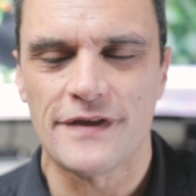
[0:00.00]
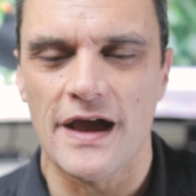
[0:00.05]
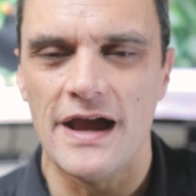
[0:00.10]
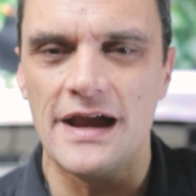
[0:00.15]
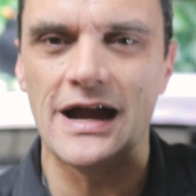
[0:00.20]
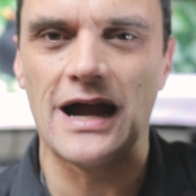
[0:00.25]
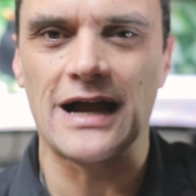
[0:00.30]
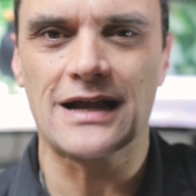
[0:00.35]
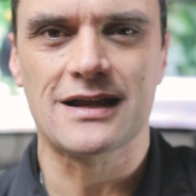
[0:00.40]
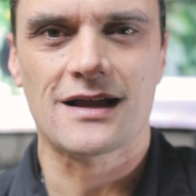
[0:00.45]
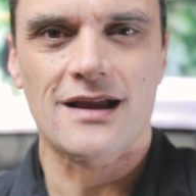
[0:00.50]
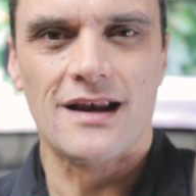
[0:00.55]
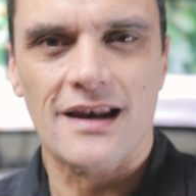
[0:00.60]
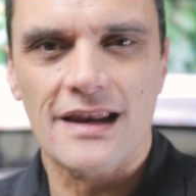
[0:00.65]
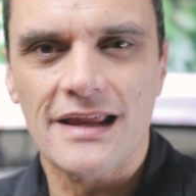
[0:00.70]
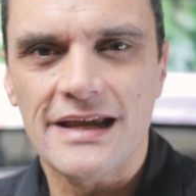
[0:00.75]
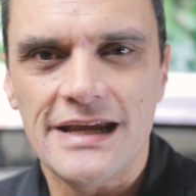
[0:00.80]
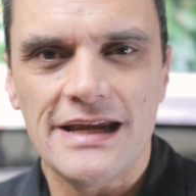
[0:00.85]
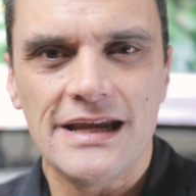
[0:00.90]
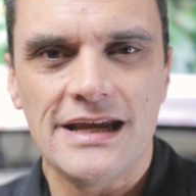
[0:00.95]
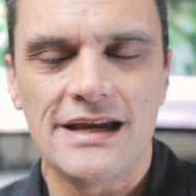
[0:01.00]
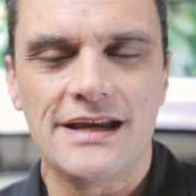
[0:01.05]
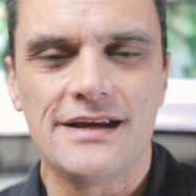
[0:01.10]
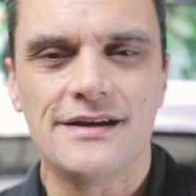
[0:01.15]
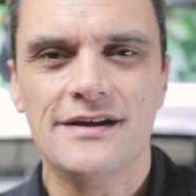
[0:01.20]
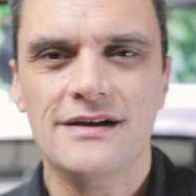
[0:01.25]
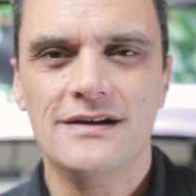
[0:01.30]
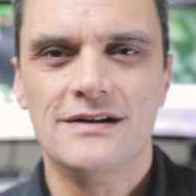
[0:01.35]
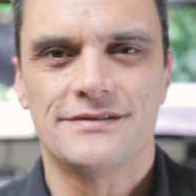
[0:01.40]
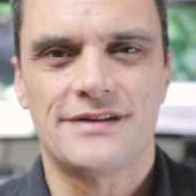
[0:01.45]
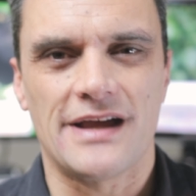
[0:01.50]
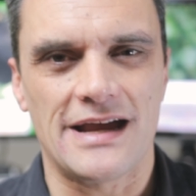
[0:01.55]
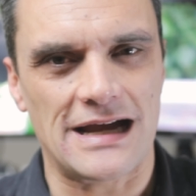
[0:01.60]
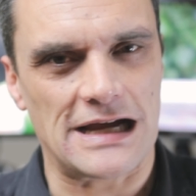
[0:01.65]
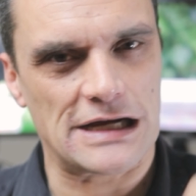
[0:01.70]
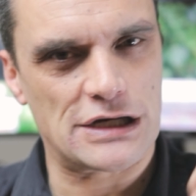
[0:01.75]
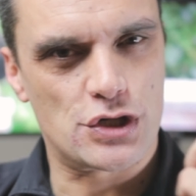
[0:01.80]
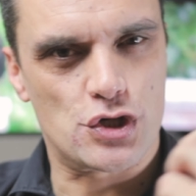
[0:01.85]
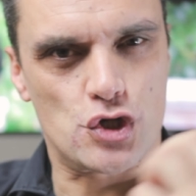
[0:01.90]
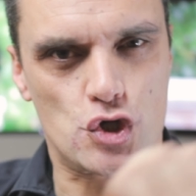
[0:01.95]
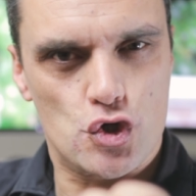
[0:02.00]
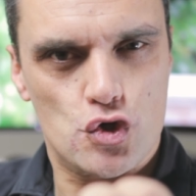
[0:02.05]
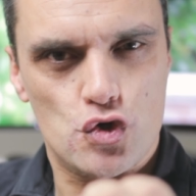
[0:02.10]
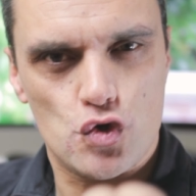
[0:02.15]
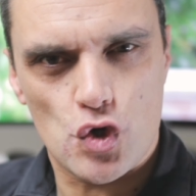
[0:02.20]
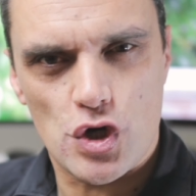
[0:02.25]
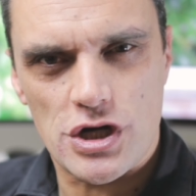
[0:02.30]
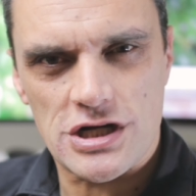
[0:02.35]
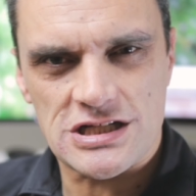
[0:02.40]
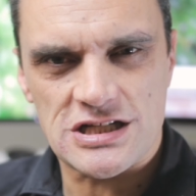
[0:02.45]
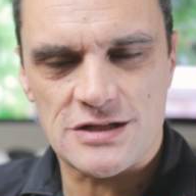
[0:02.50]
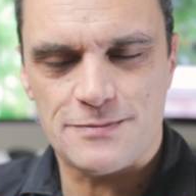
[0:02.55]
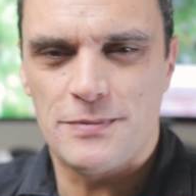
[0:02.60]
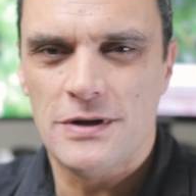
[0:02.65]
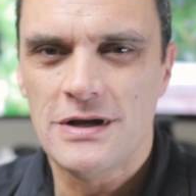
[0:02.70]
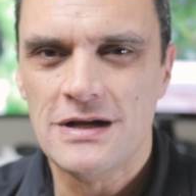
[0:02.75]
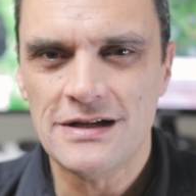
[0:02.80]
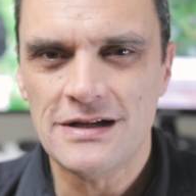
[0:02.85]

they are clean, they are crisp.